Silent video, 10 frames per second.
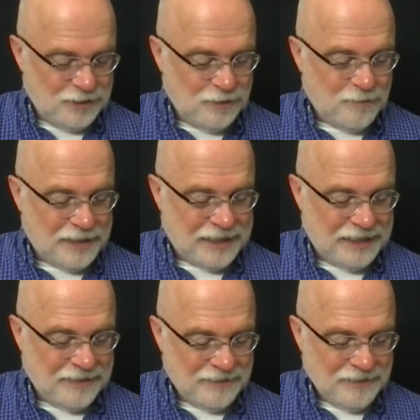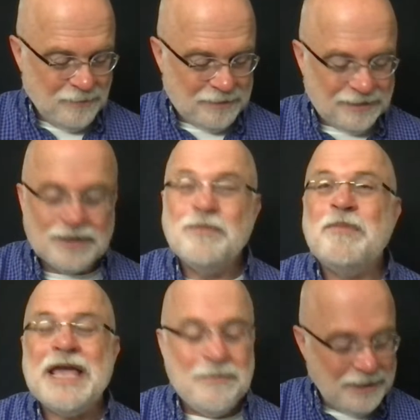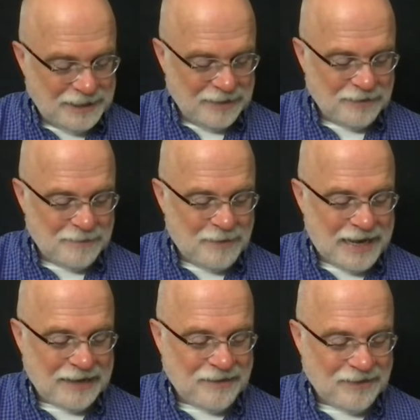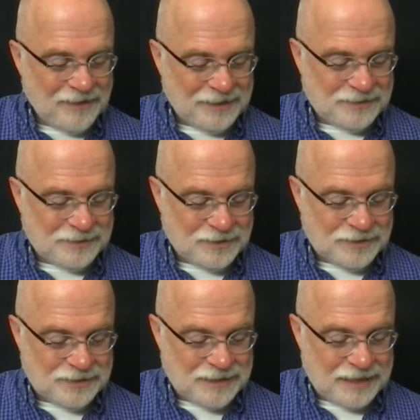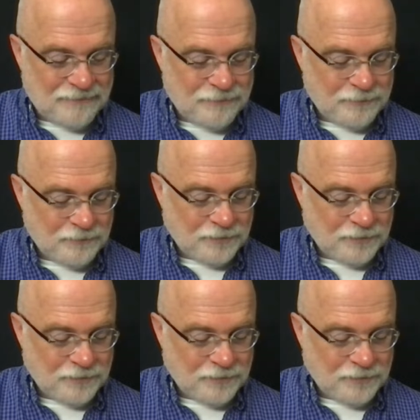to you, buddy, with a little baby deer in the backyard. That's good stuff.